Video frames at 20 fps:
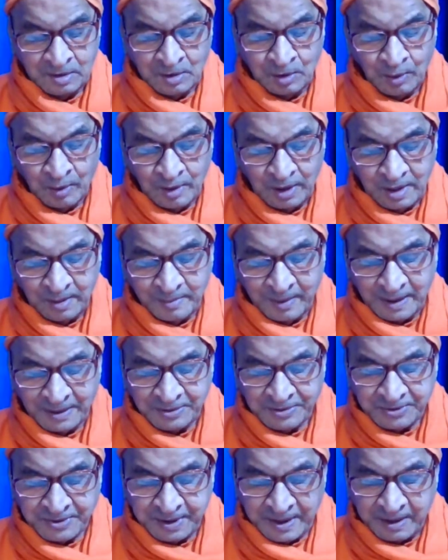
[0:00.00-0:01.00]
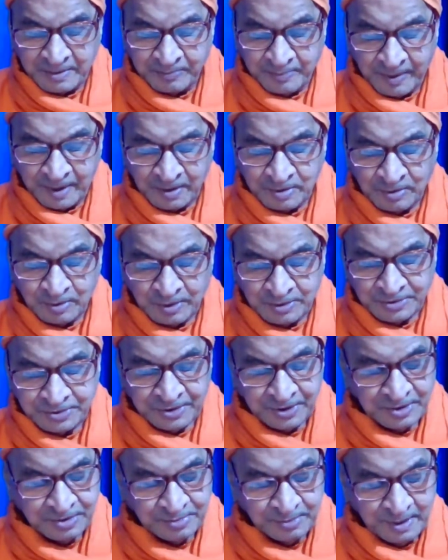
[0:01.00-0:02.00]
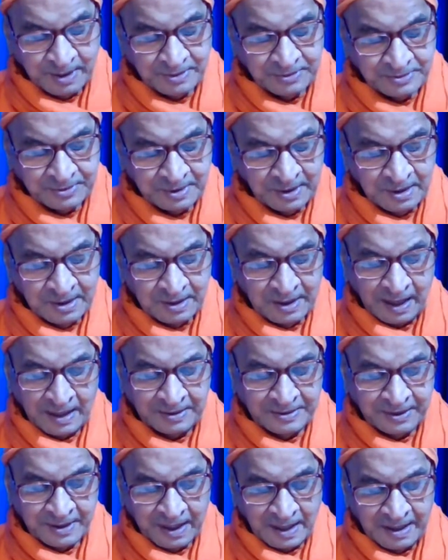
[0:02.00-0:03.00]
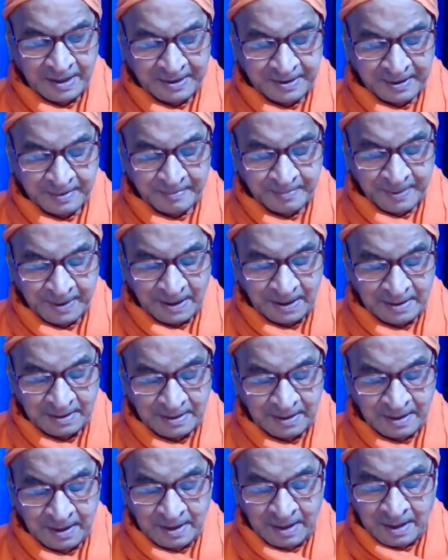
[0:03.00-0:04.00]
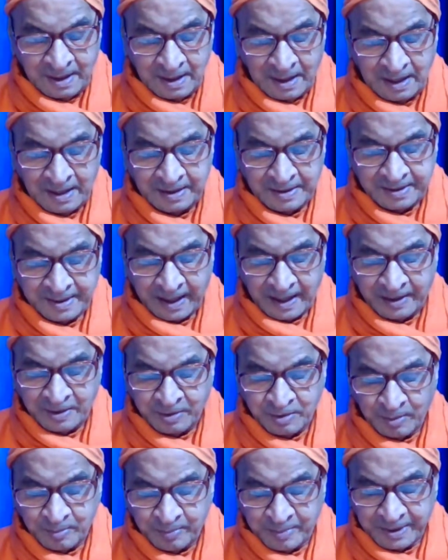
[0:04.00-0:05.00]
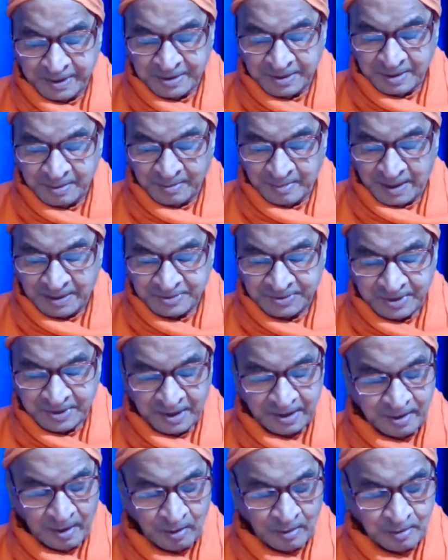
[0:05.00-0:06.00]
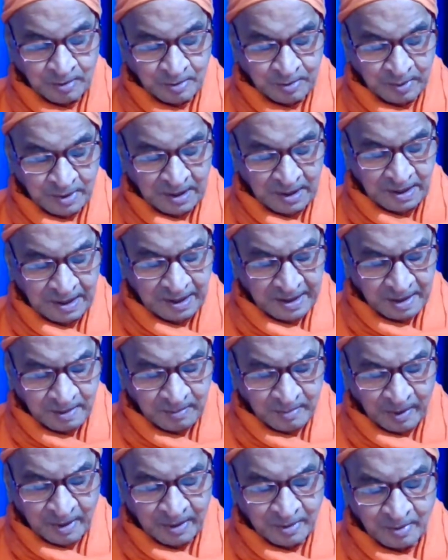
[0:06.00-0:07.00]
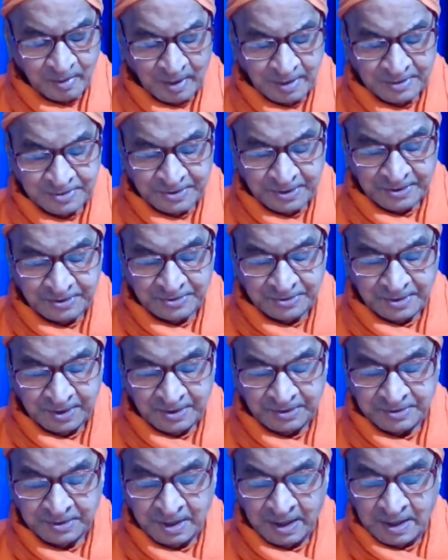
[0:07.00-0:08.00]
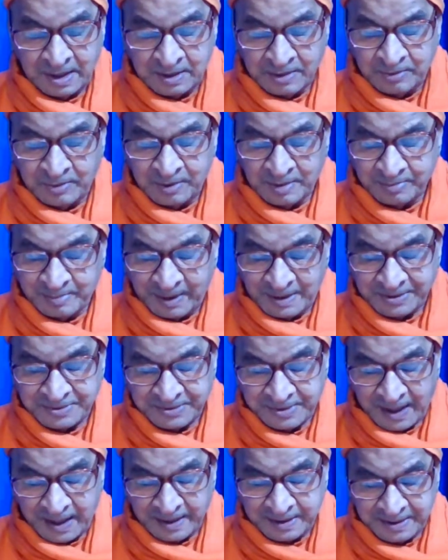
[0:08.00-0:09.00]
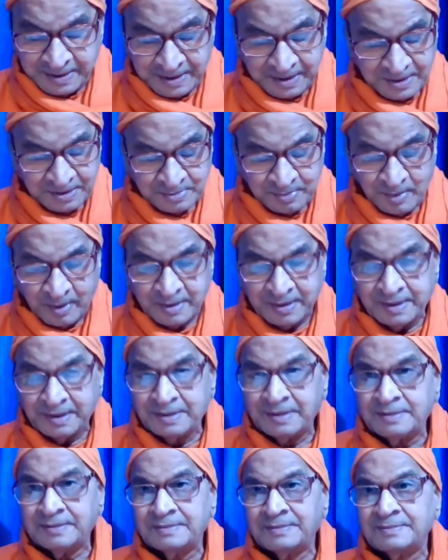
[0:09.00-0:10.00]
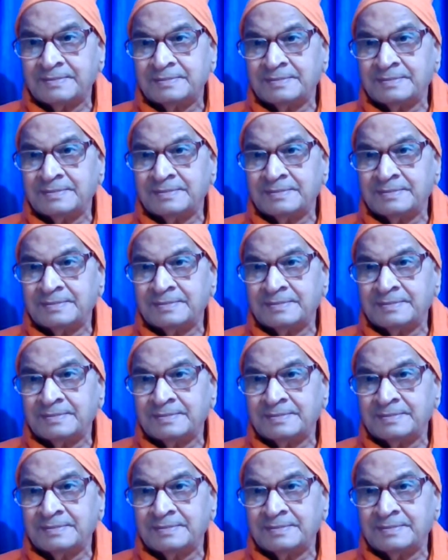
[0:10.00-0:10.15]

The holy man stayed for those 6 months at the Kali temple and tried to bring the master down to a little body consciousness, even by striking his body.